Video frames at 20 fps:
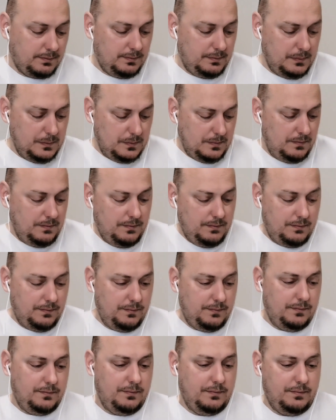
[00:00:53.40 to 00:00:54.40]

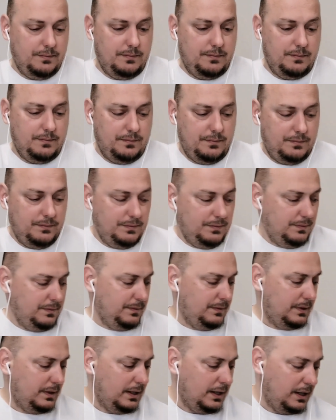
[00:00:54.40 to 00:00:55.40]

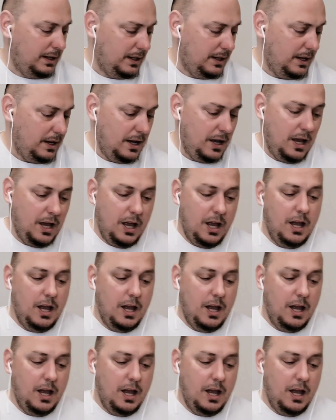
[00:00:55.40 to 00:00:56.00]
[no speech]